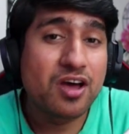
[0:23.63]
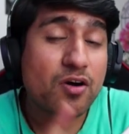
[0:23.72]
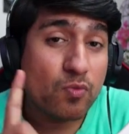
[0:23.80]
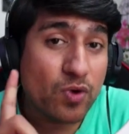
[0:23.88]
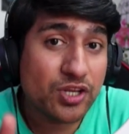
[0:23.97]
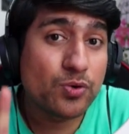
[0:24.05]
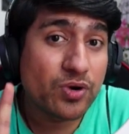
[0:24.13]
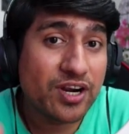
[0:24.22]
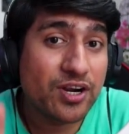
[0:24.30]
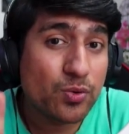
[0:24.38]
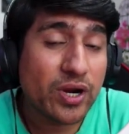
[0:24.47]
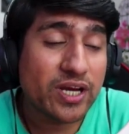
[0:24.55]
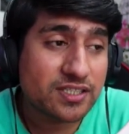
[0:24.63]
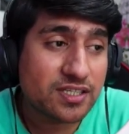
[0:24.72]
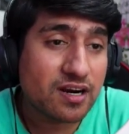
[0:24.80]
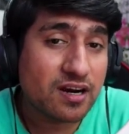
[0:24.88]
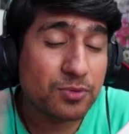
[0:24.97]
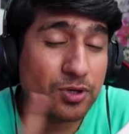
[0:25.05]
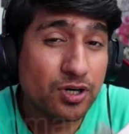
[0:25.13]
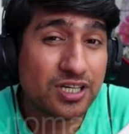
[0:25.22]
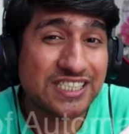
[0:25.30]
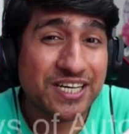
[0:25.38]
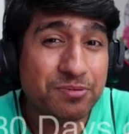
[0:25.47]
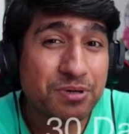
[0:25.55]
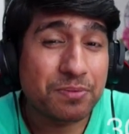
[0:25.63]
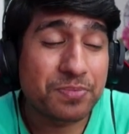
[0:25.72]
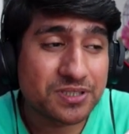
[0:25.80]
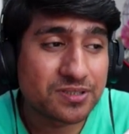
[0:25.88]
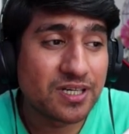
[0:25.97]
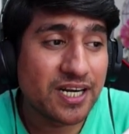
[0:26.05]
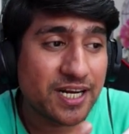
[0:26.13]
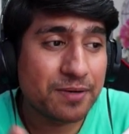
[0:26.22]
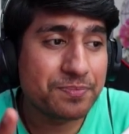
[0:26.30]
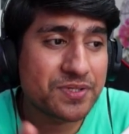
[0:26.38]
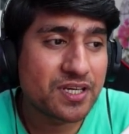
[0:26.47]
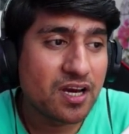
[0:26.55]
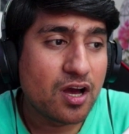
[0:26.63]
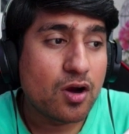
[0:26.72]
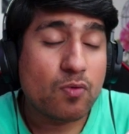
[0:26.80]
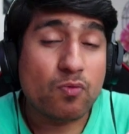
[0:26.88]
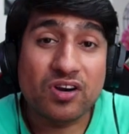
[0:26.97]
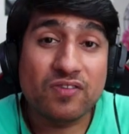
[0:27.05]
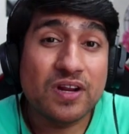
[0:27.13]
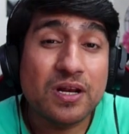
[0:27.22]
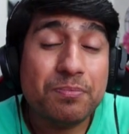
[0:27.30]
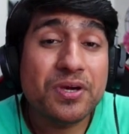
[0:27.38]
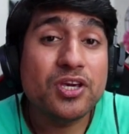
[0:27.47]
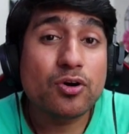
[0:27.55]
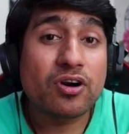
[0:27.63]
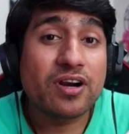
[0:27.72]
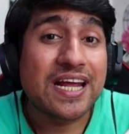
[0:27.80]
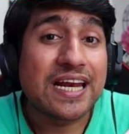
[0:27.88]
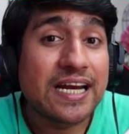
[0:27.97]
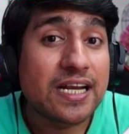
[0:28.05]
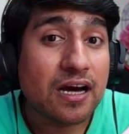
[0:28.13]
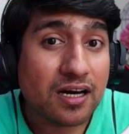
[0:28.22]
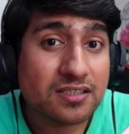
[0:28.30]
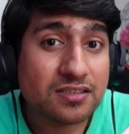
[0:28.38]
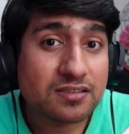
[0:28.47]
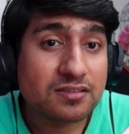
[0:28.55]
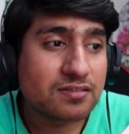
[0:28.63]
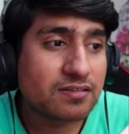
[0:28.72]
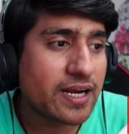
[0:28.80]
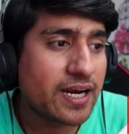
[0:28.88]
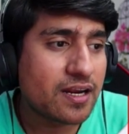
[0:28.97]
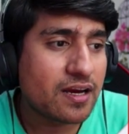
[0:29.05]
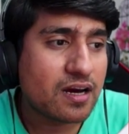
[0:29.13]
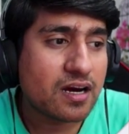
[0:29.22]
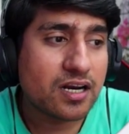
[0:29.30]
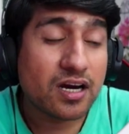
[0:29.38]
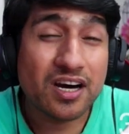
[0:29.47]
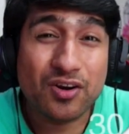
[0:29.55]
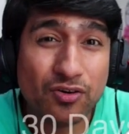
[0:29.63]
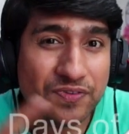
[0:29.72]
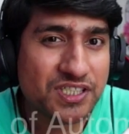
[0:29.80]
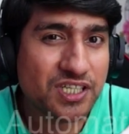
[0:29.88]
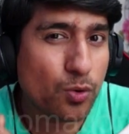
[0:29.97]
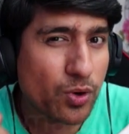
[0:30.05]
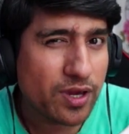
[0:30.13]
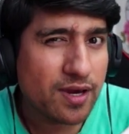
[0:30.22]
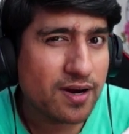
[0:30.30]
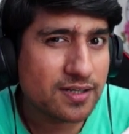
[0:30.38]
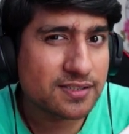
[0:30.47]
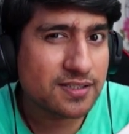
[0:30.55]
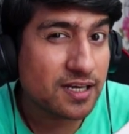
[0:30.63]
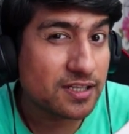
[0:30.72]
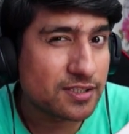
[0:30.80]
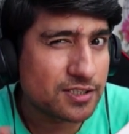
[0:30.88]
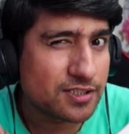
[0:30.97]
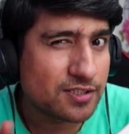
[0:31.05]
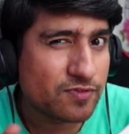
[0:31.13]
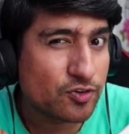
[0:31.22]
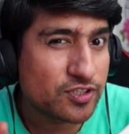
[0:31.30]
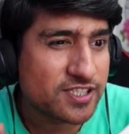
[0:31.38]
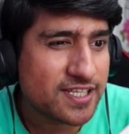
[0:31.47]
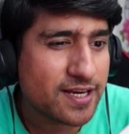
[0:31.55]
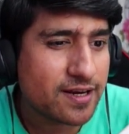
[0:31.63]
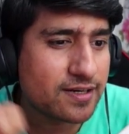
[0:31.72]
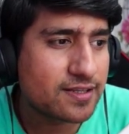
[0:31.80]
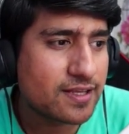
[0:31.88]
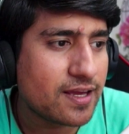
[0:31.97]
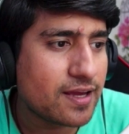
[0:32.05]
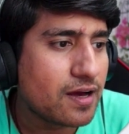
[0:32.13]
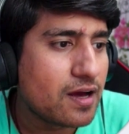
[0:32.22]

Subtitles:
what you can do extra. I'm going to share my personal tips, what will be your daily task, right, and unofficial OKRs. This is one of the secret things.